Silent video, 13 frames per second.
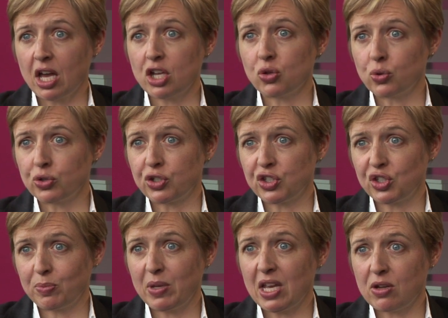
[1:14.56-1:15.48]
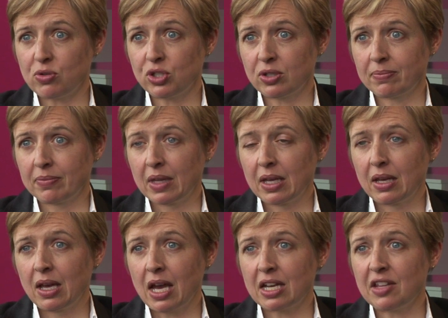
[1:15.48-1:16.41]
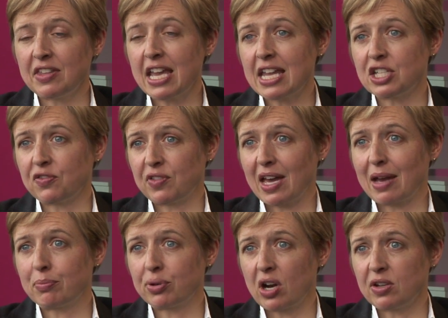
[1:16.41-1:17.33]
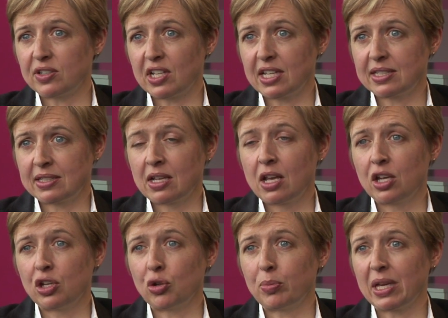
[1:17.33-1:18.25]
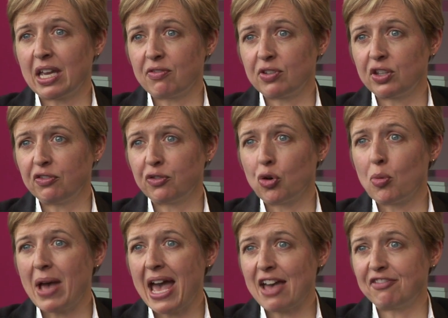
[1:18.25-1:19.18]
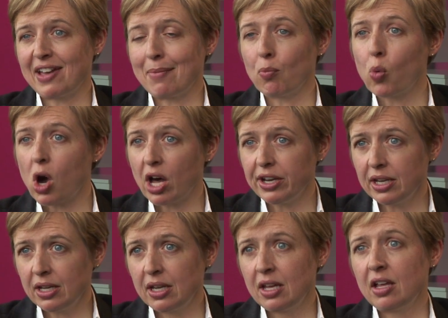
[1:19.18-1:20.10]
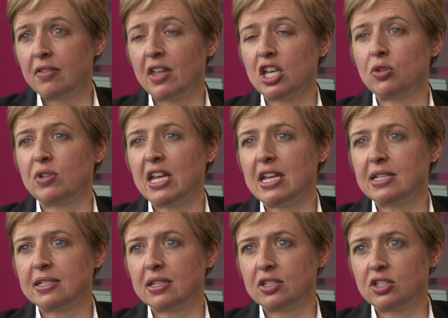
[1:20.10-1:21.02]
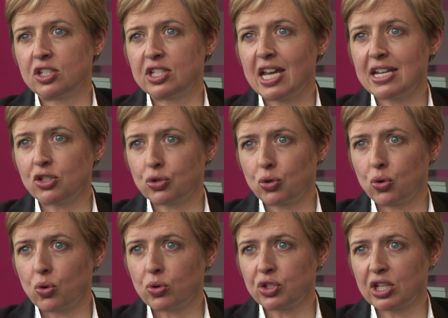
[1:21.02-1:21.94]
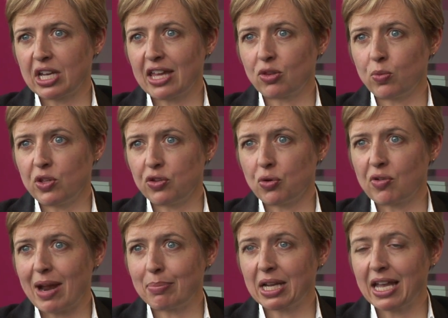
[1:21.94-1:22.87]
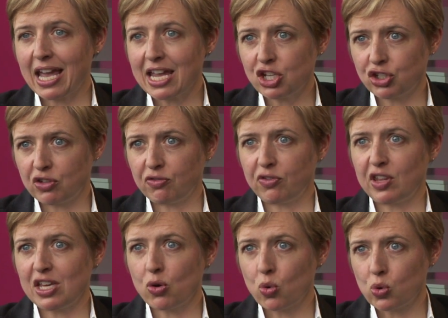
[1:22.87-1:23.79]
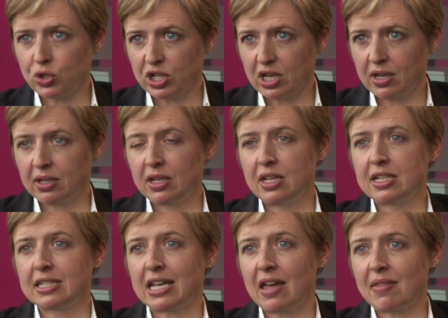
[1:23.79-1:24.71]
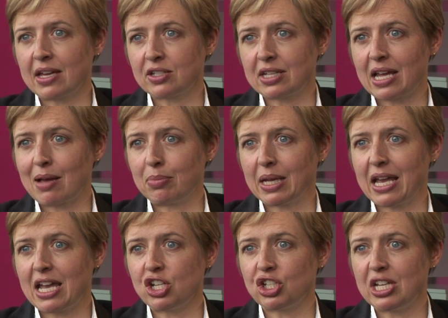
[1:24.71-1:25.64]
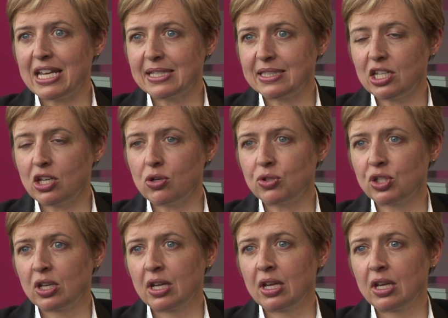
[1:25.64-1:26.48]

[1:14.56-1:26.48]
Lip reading: your dispute. And at the end of that process, you'll be given the form FM1 that you need to take to court together with your application for the order to get that application issued.